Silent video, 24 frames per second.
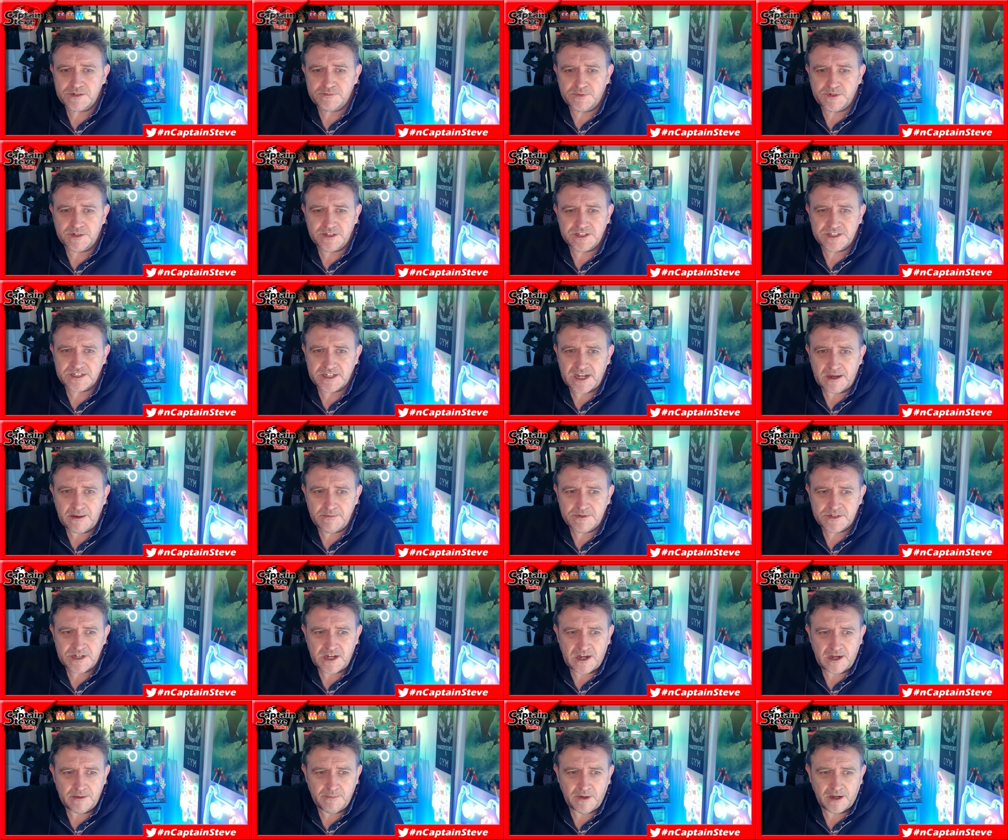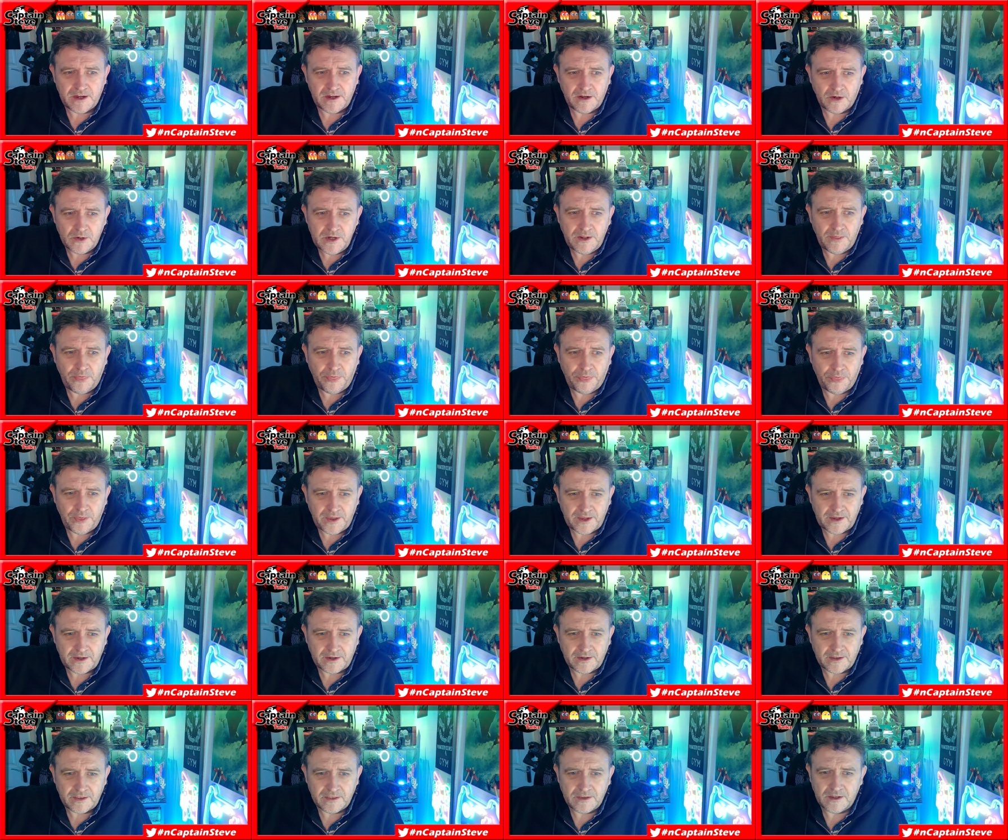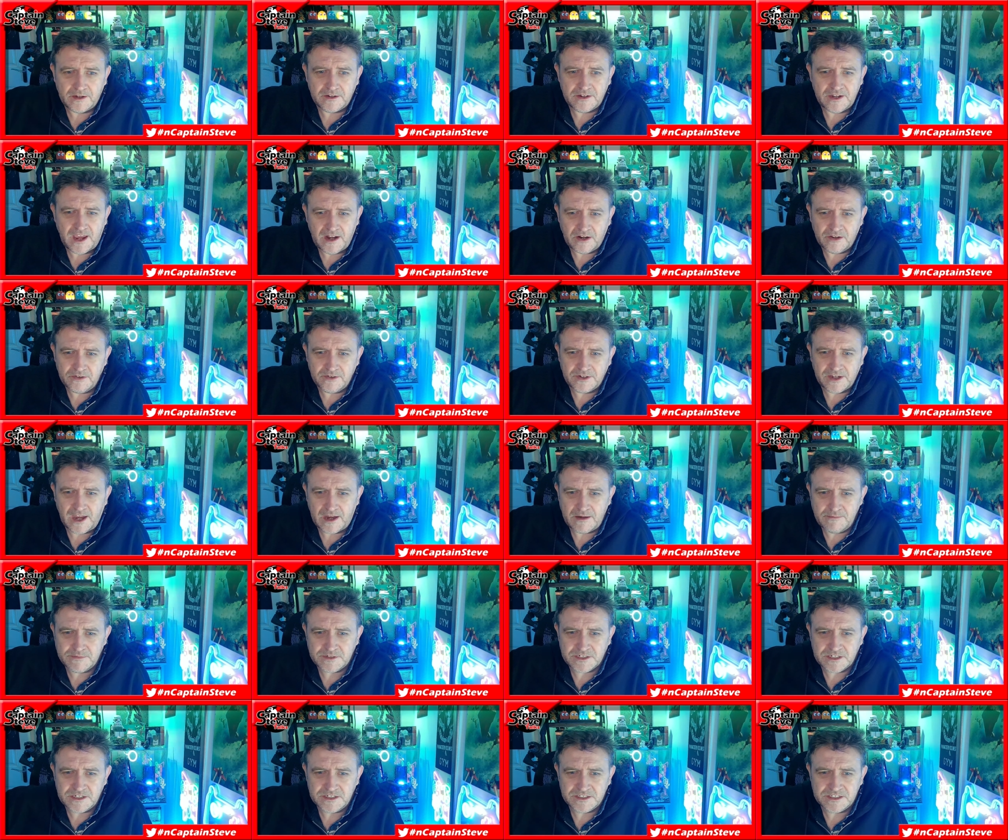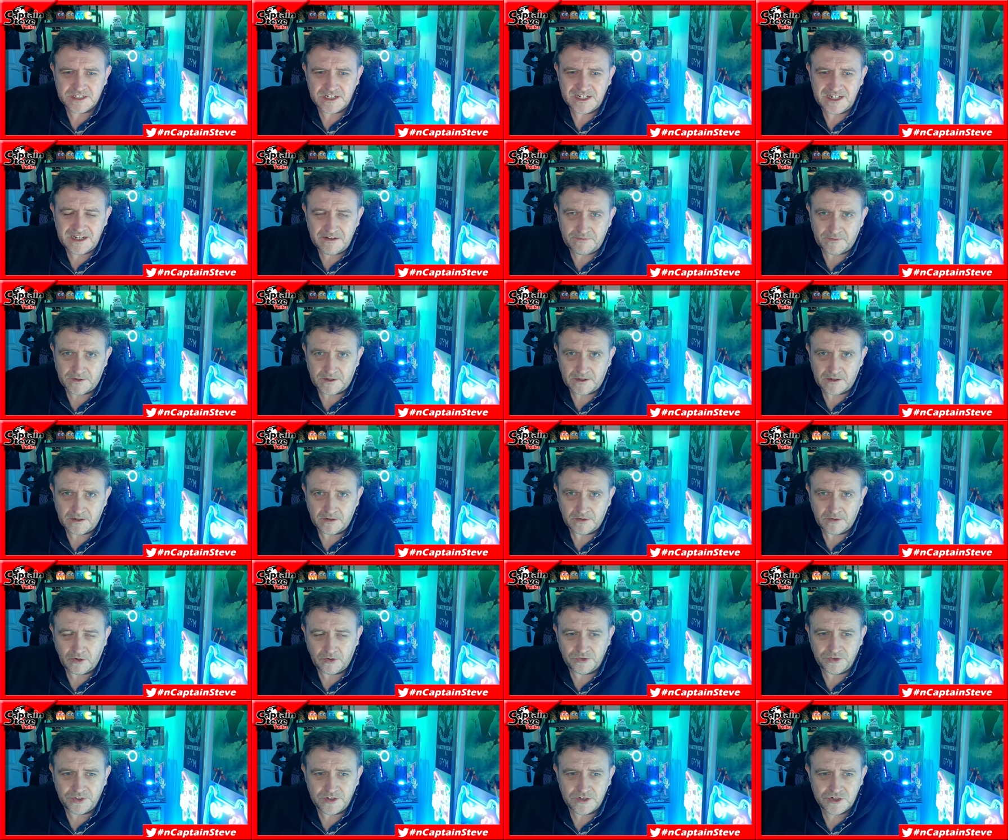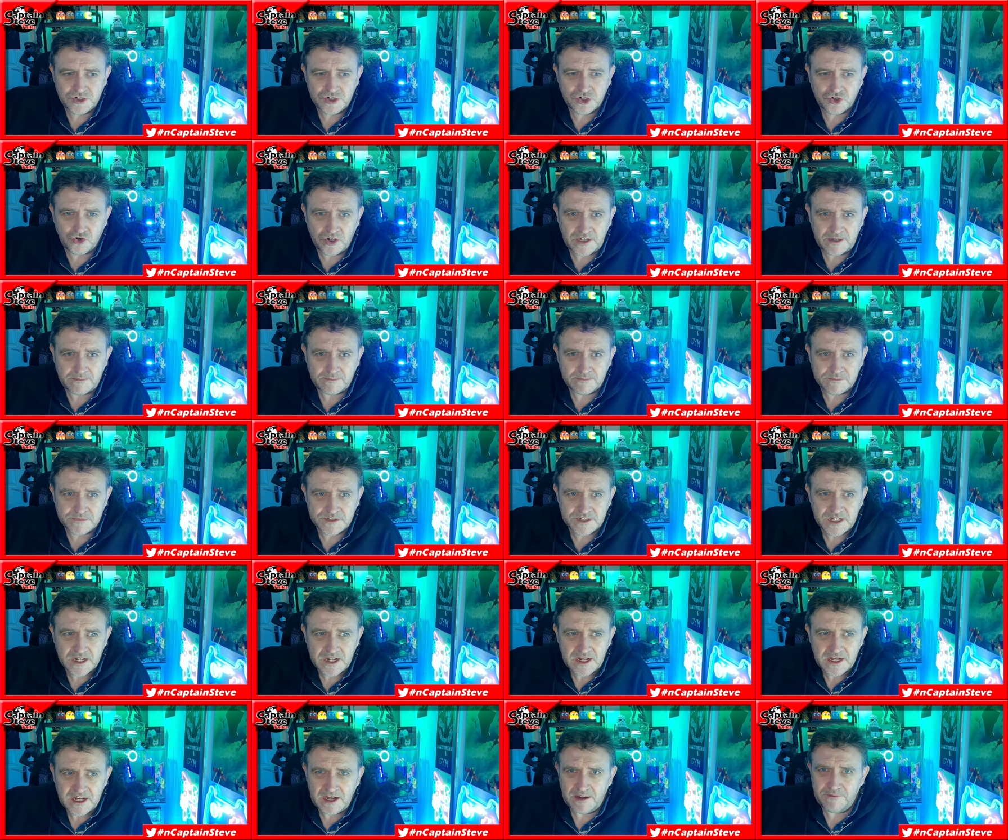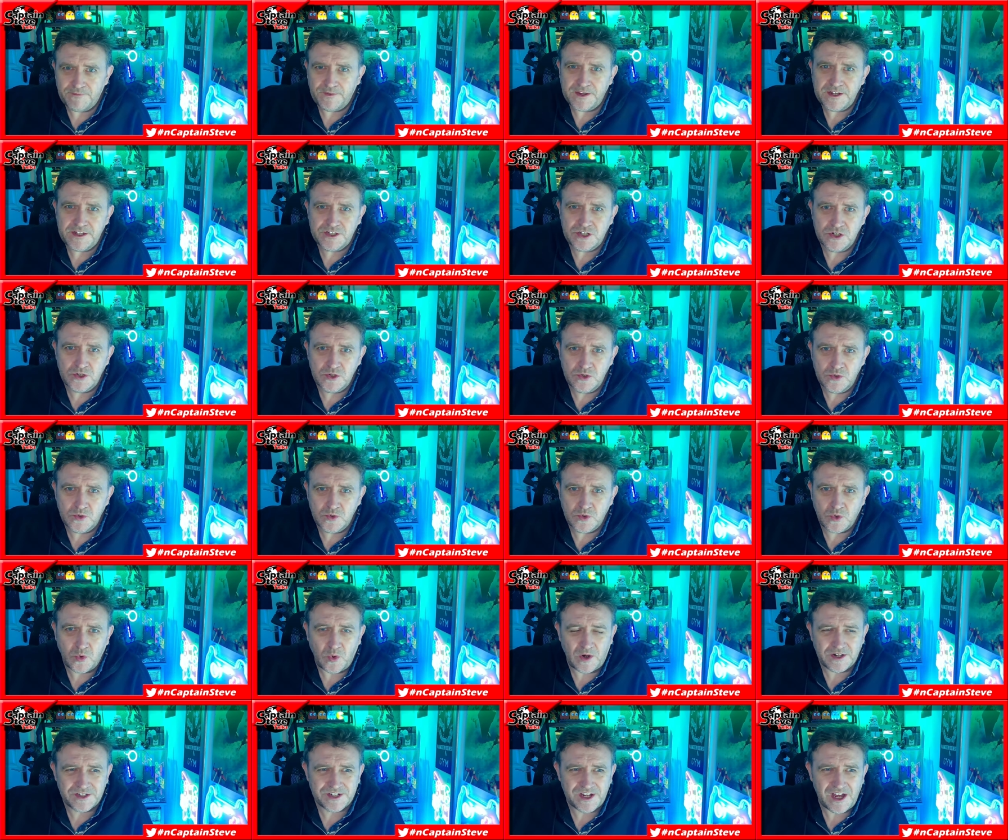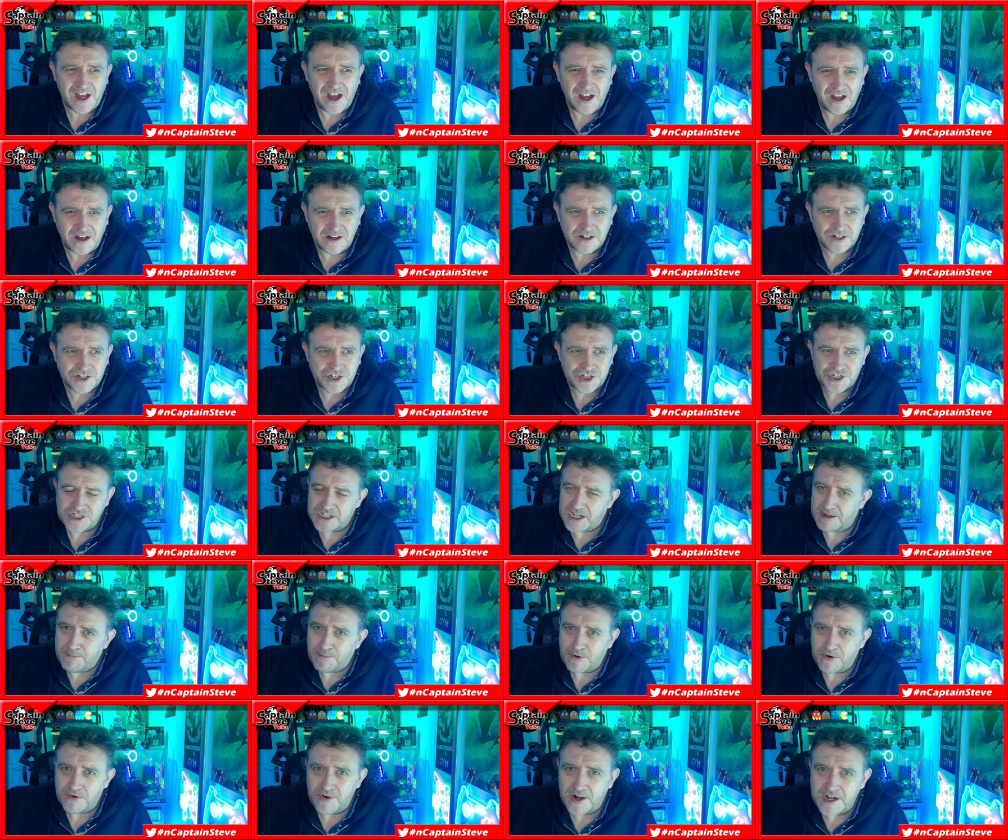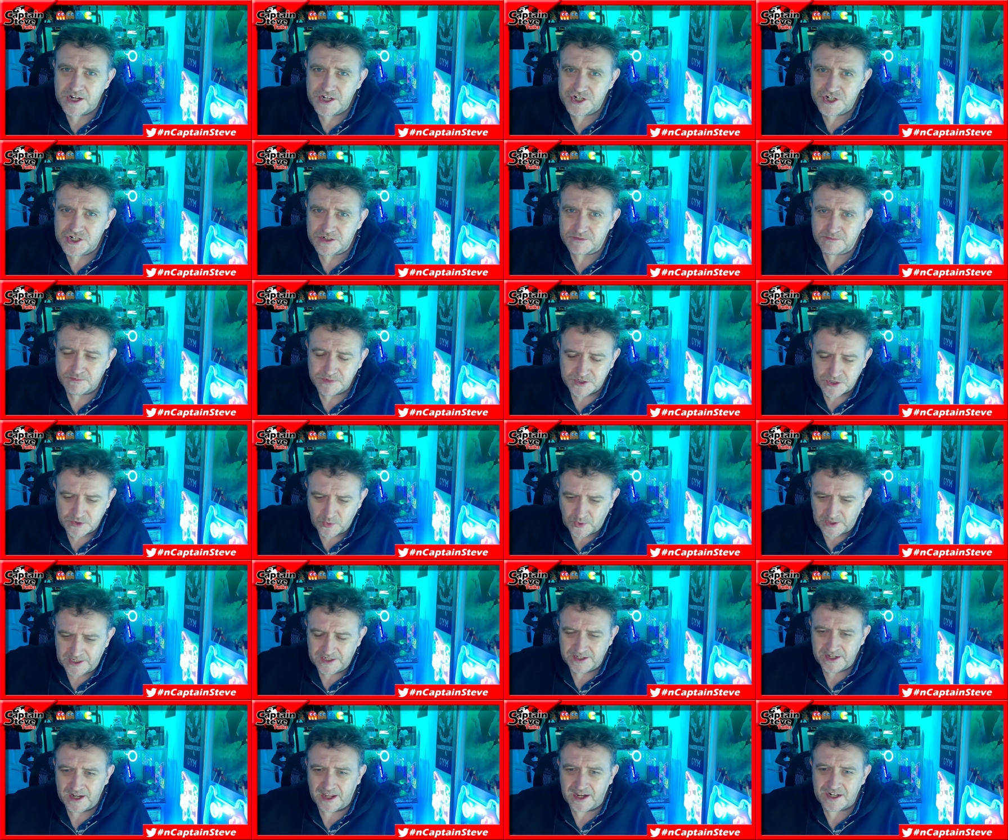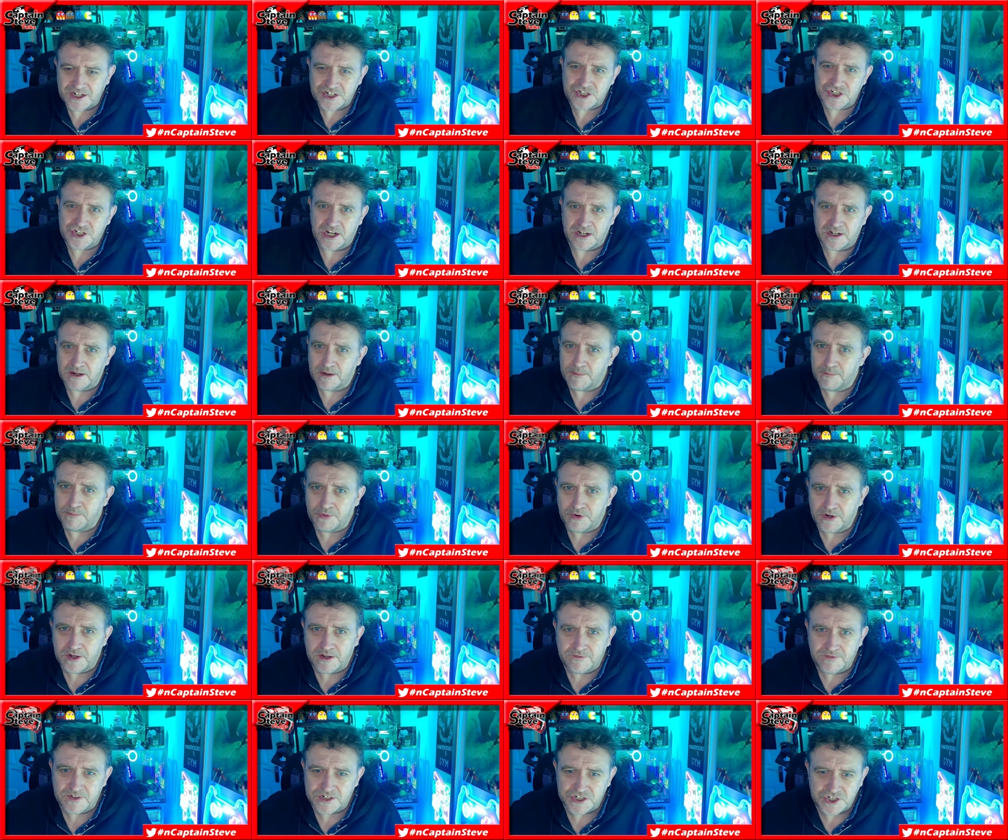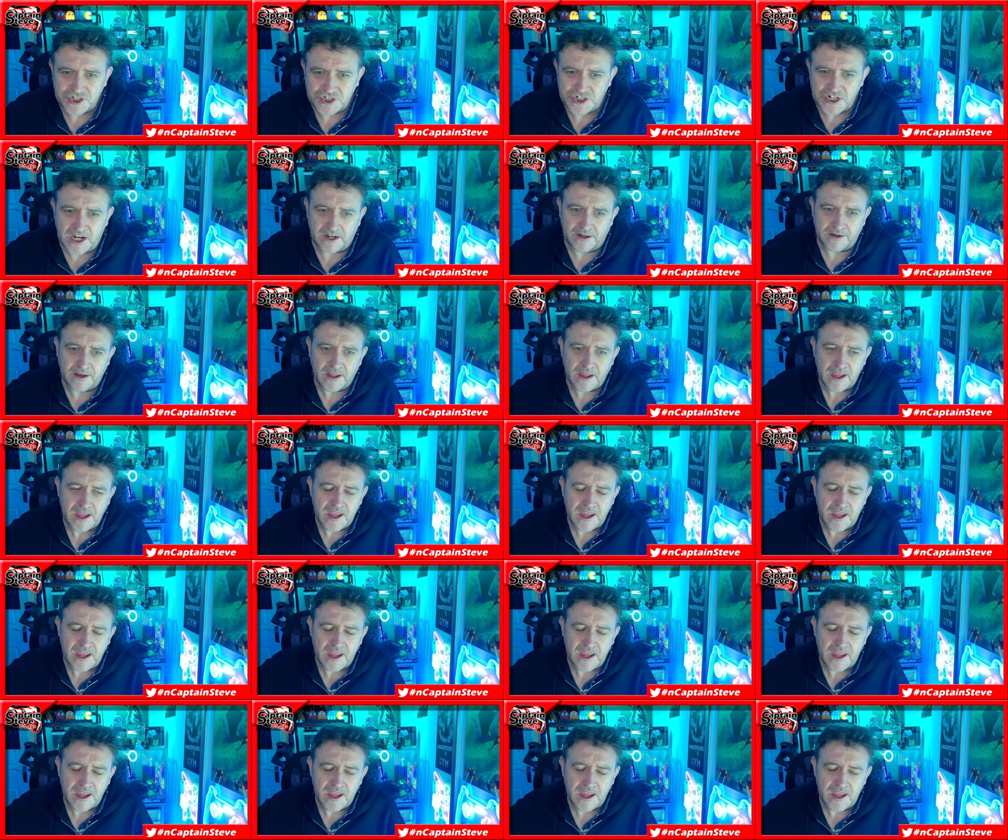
but at the same time, I only think that Hello Games can deliver on those dreams if they do quite a harsh separation between next-gen and previous-gen.